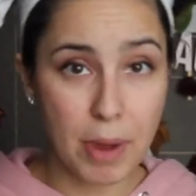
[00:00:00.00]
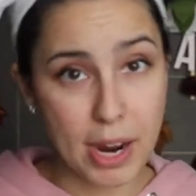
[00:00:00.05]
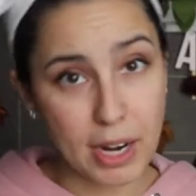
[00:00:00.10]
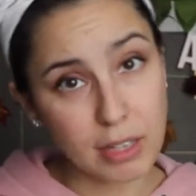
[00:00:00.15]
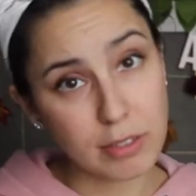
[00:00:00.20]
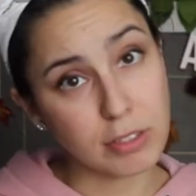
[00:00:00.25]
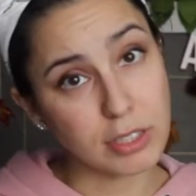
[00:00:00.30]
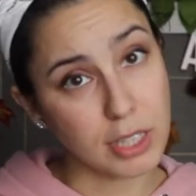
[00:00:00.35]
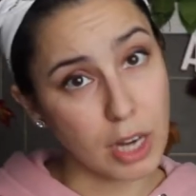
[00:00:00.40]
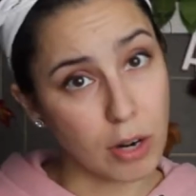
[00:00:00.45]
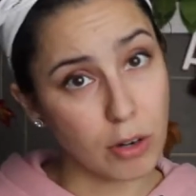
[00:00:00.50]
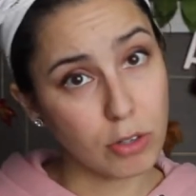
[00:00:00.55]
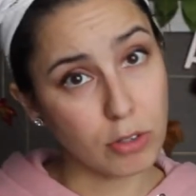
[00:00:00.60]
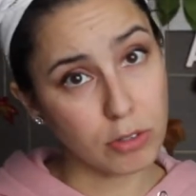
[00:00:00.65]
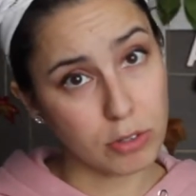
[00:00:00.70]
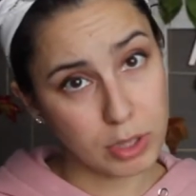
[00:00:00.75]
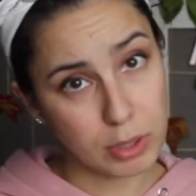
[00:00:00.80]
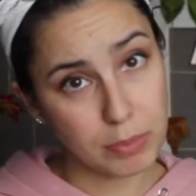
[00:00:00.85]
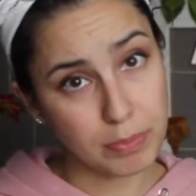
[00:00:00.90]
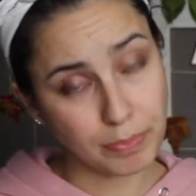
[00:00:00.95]
bag of sour
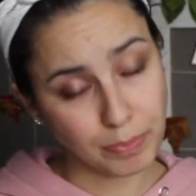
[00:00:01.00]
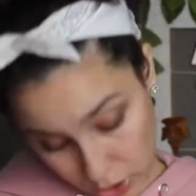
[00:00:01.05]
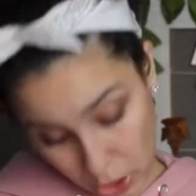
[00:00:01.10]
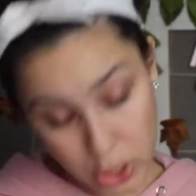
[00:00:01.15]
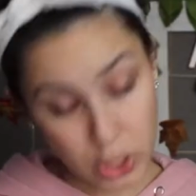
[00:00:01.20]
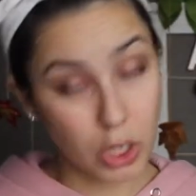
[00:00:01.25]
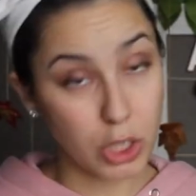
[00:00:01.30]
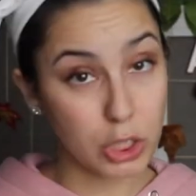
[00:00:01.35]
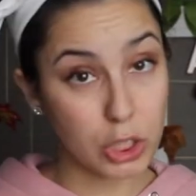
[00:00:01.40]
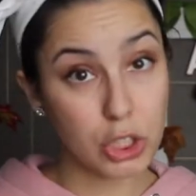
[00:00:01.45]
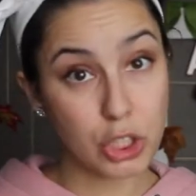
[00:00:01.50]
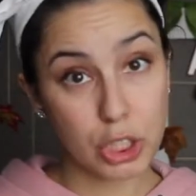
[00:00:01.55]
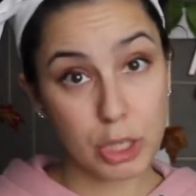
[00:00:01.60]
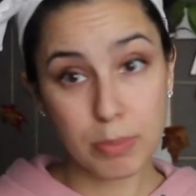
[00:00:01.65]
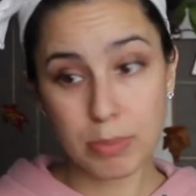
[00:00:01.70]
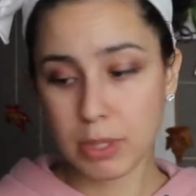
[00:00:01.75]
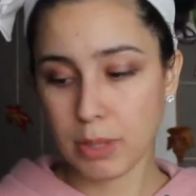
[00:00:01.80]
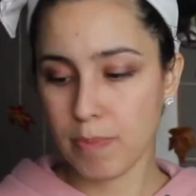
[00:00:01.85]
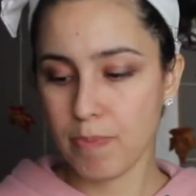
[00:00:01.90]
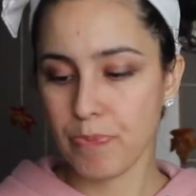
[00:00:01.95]
cream and onion
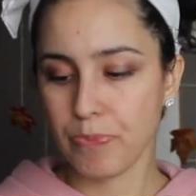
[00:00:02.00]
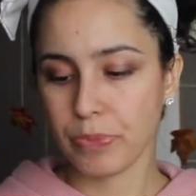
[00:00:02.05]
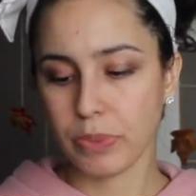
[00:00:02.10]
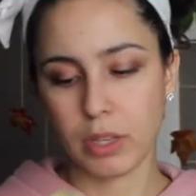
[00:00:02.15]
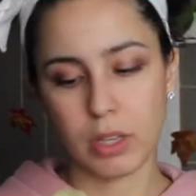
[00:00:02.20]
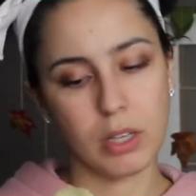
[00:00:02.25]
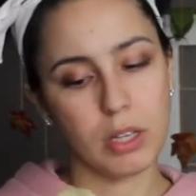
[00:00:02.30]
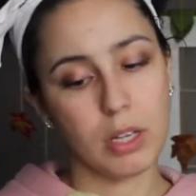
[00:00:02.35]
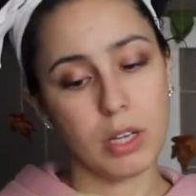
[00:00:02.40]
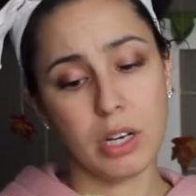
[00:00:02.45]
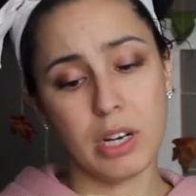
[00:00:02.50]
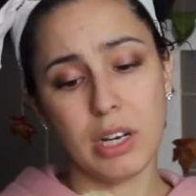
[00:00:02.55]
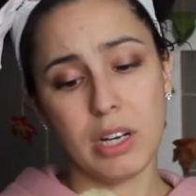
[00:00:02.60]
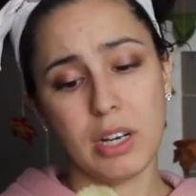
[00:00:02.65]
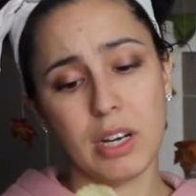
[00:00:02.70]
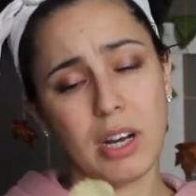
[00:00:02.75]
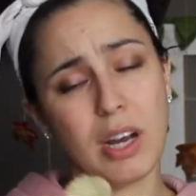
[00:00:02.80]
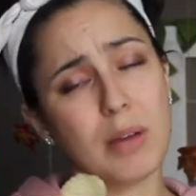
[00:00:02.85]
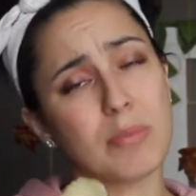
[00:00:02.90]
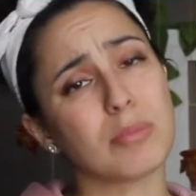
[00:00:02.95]
chips,
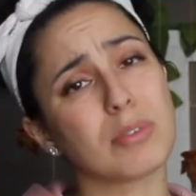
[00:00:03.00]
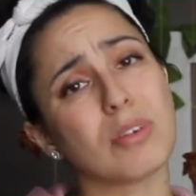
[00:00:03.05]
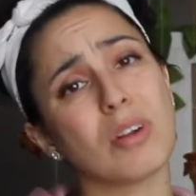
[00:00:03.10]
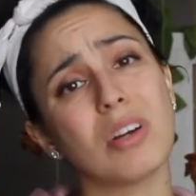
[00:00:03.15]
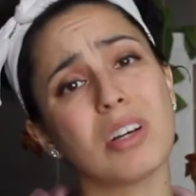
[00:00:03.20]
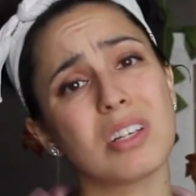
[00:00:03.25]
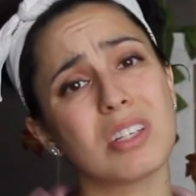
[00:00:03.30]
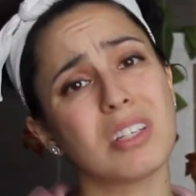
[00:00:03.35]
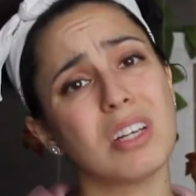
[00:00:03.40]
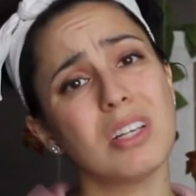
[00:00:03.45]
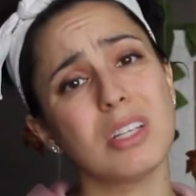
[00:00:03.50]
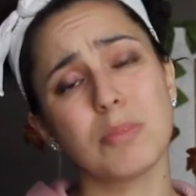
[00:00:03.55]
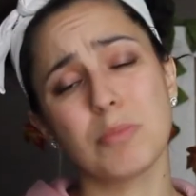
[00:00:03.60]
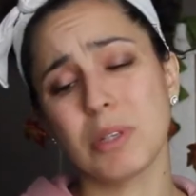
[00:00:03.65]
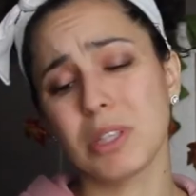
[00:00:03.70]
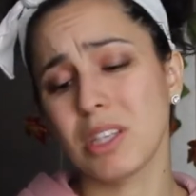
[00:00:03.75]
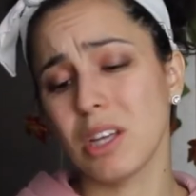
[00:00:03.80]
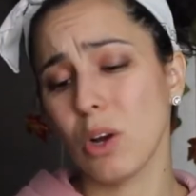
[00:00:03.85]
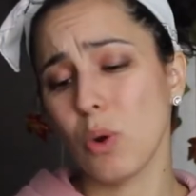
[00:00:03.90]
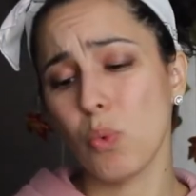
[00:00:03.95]
I'm sorry to say this,
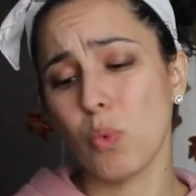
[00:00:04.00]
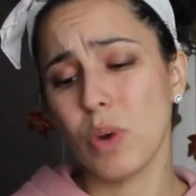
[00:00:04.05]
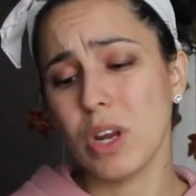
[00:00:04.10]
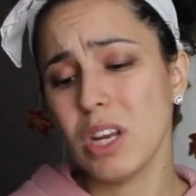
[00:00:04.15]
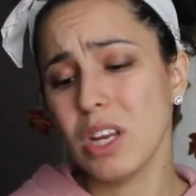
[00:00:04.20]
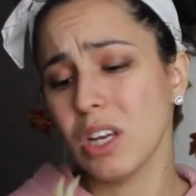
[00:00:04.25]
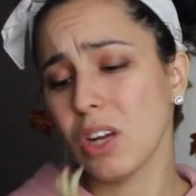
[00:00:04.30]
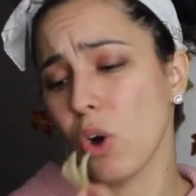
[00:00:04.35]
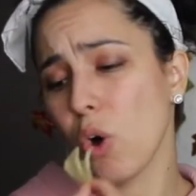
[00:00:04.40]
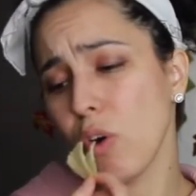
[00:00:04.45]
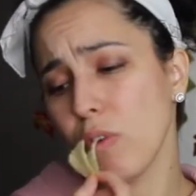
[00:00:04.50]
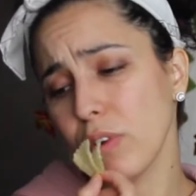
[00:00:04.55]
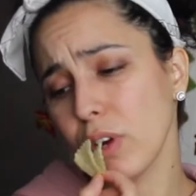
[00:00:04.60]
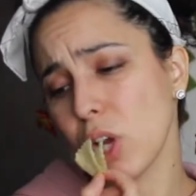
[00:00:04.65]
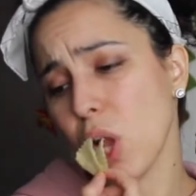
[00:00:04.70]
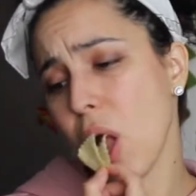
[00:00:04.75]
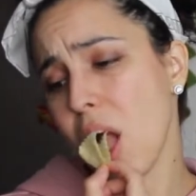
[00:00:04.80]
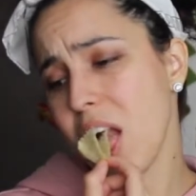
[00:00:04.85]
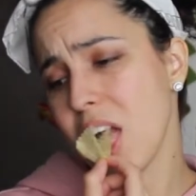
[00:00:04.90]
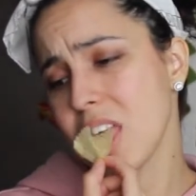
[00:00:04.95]
but they're winning over
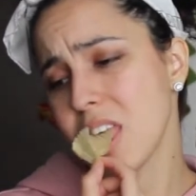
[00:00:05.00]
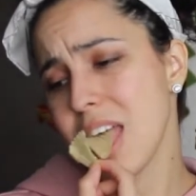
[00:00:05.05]
you.